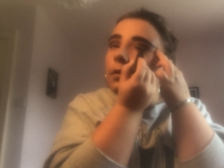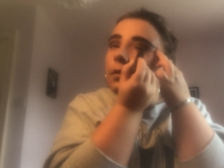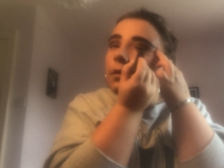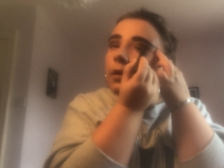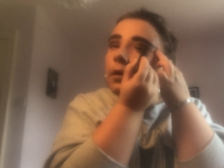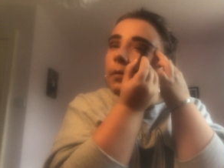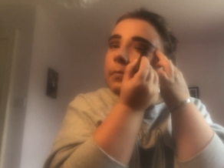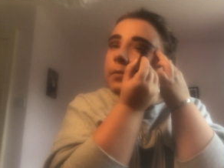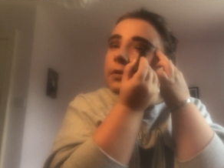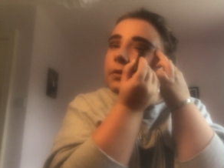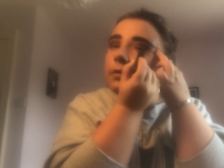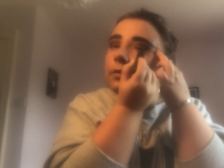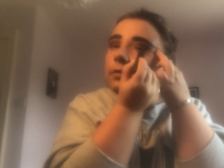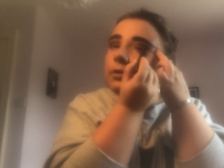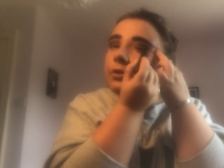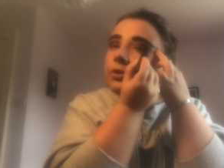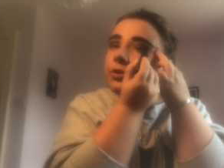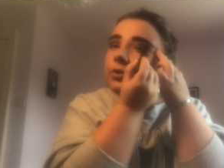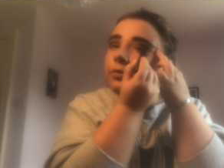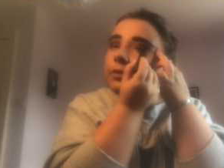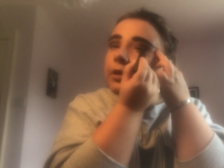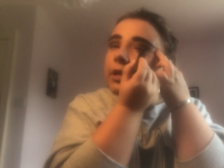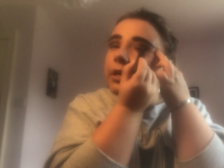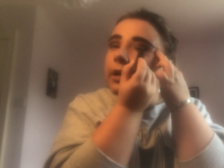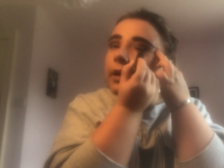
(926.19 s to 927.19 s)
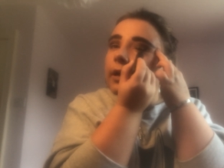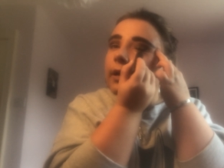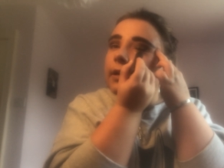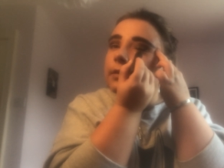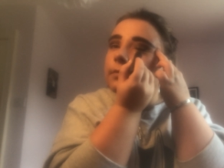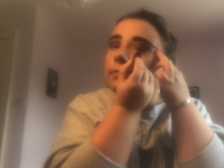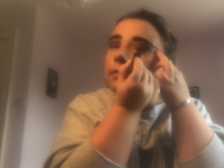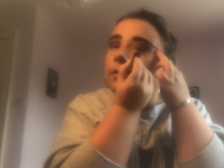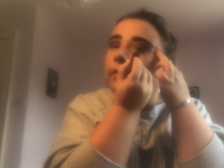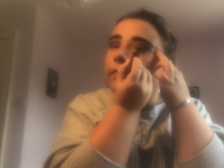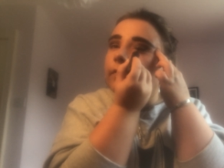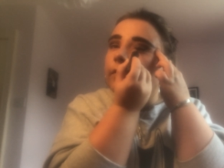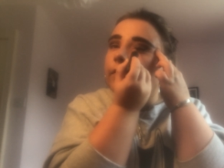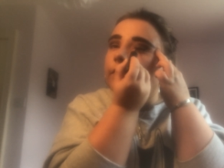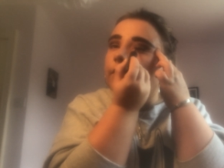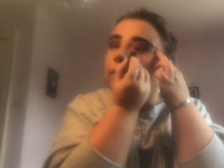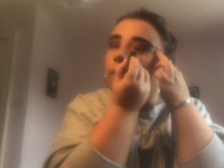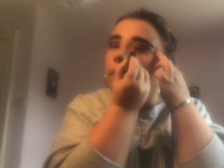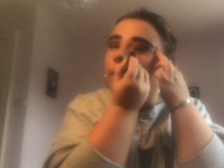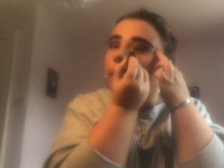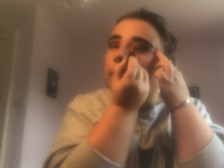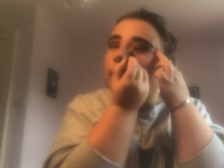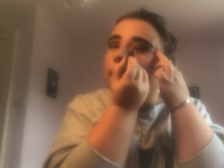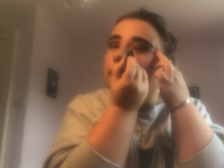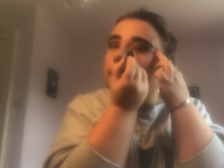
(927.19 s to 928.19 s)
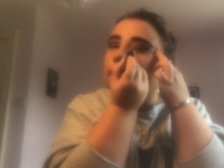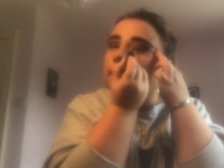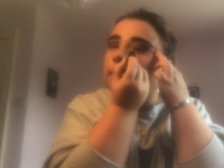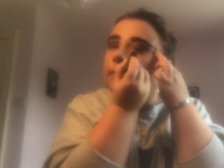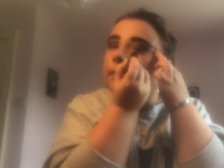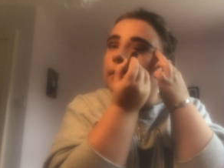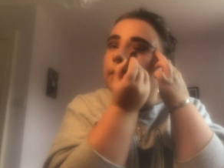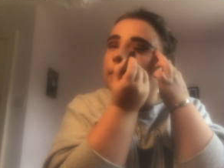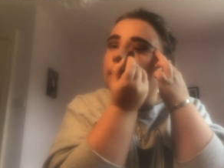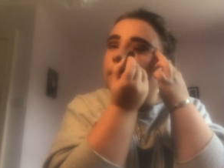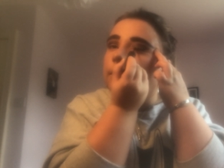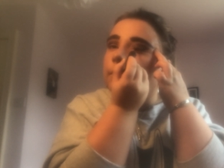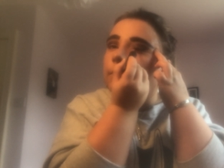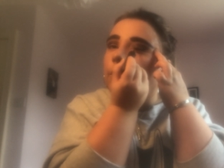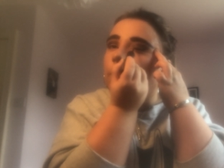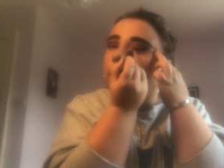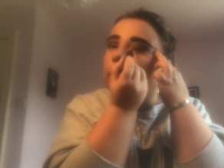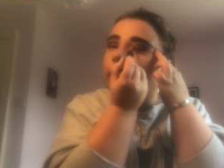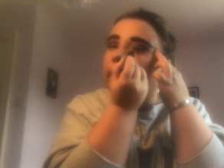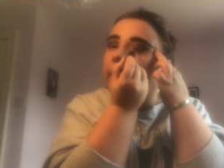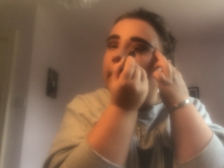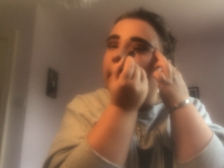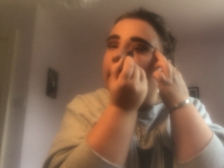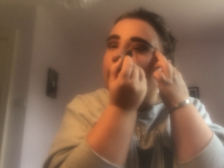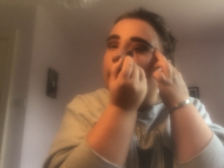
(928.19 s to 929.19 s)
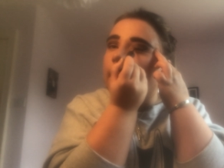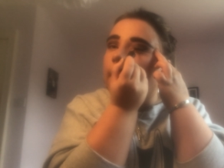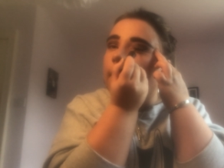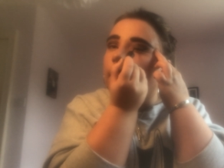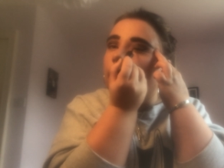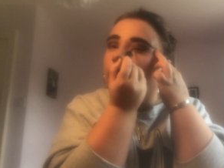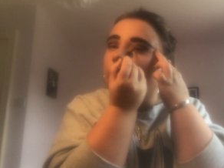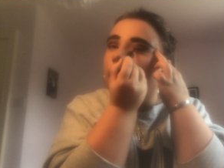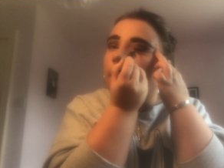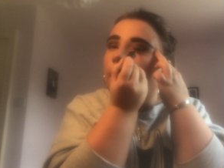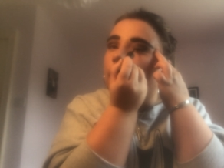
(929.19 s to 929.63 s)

I'm just going to show you guys whenever I've done this. This is more of like a